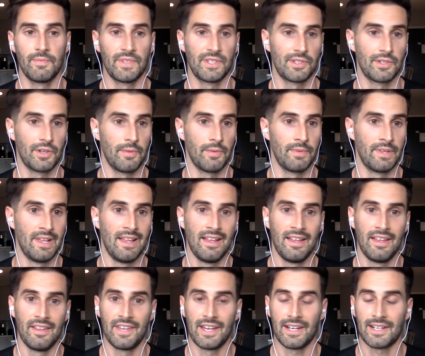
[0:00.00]
So
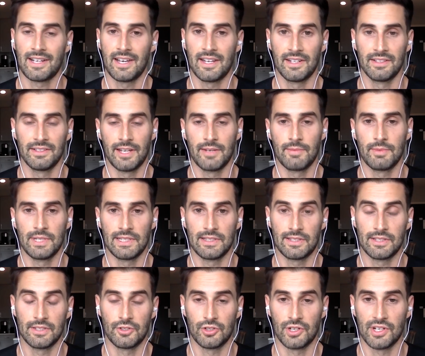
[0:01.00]
that kind of led me
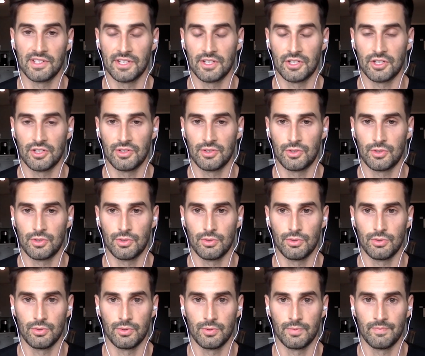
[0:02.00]
to transition
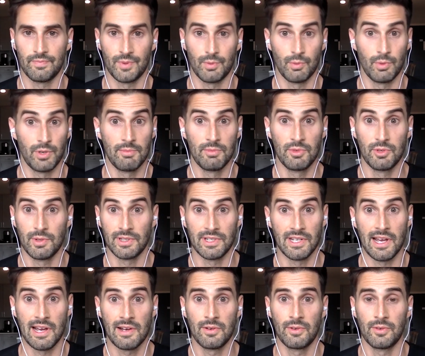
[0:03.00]
to what I'm doing
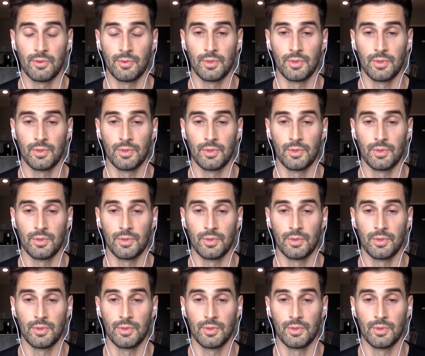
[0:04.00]
now,